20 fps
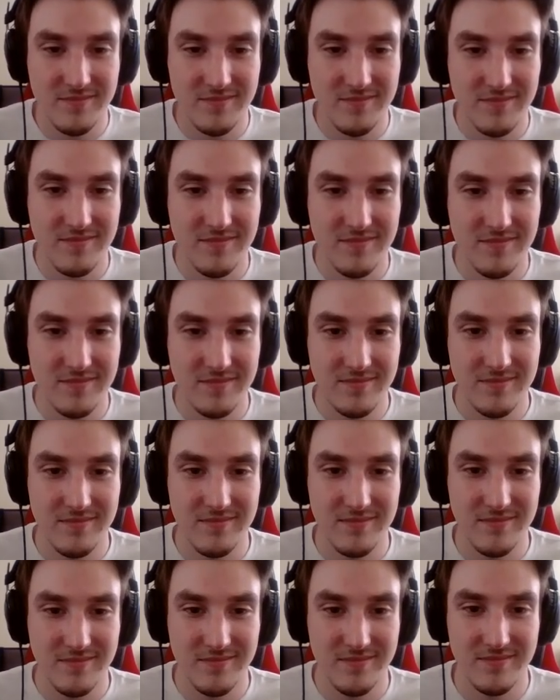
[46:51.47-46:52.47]

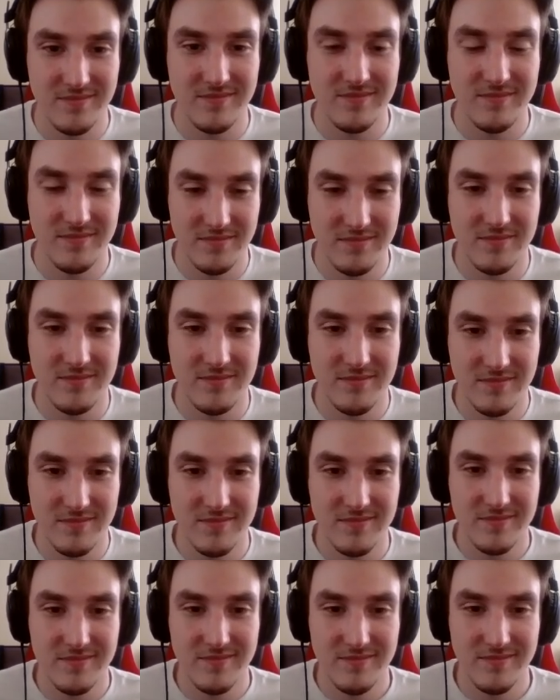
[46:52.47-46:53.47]

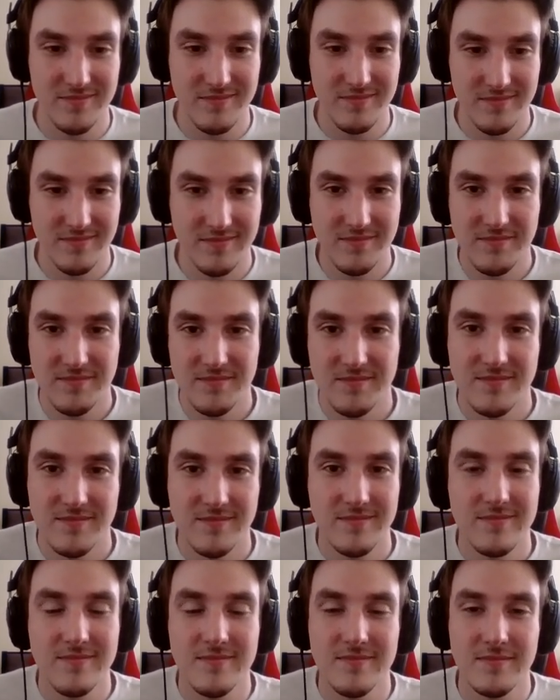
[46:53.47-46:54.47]

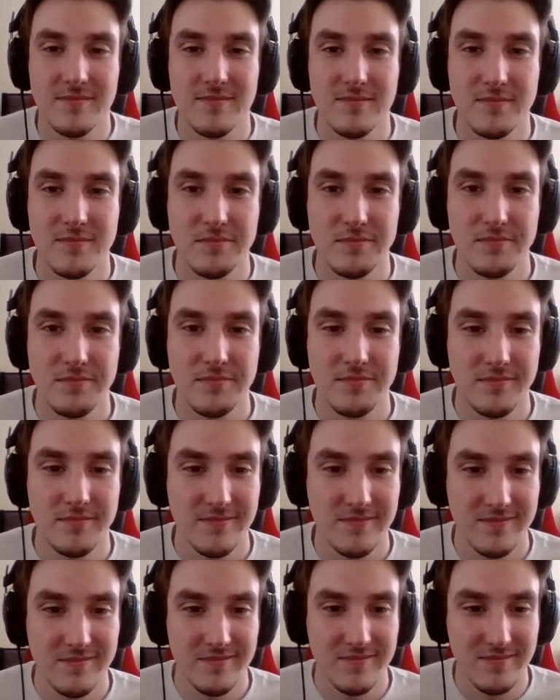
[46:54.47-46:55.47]

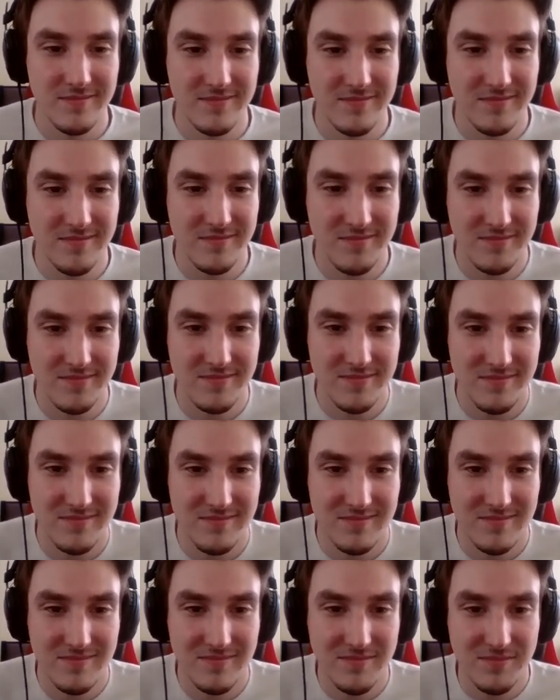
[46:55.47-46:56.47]

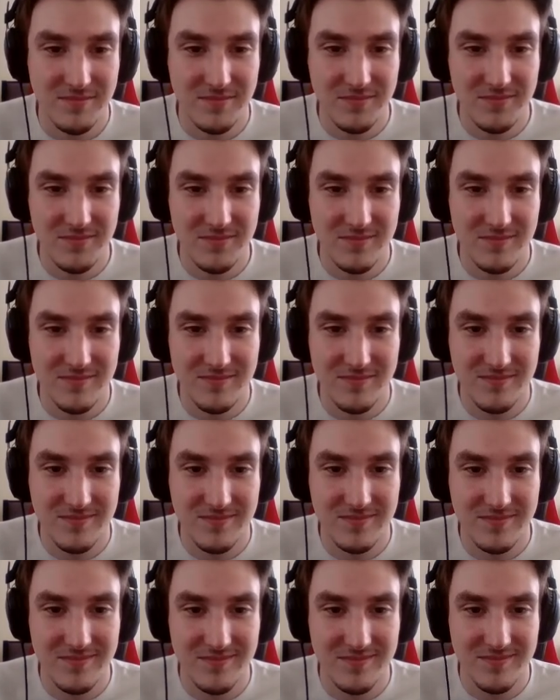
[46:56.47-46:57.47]

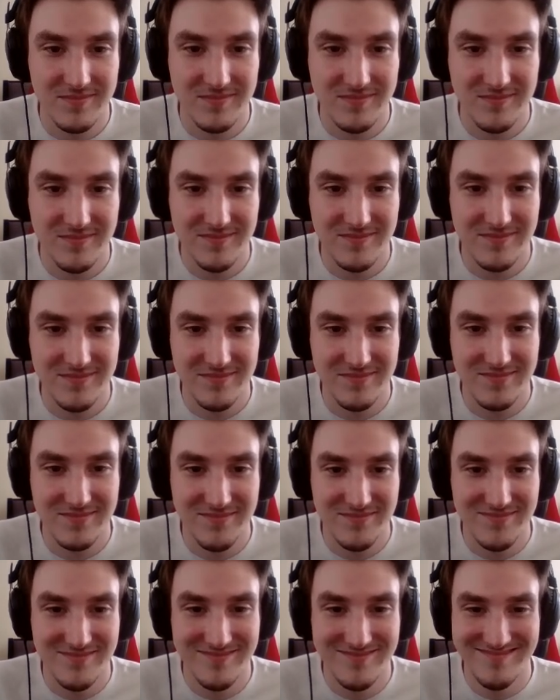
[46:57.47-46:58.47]

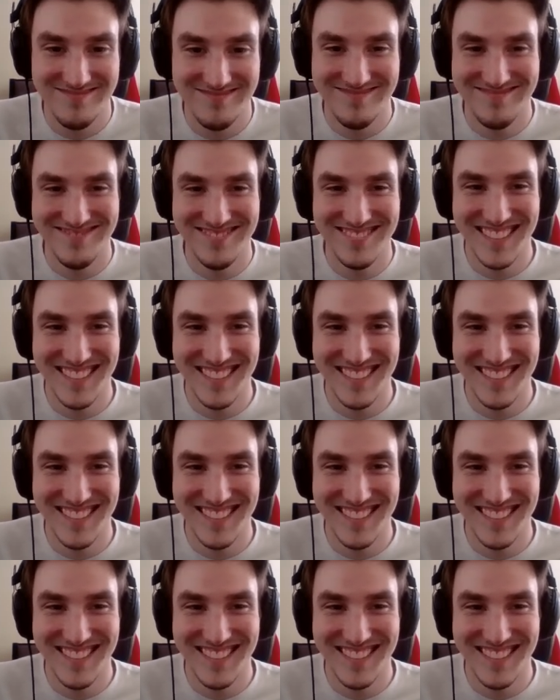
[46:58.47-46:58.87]
[no speech]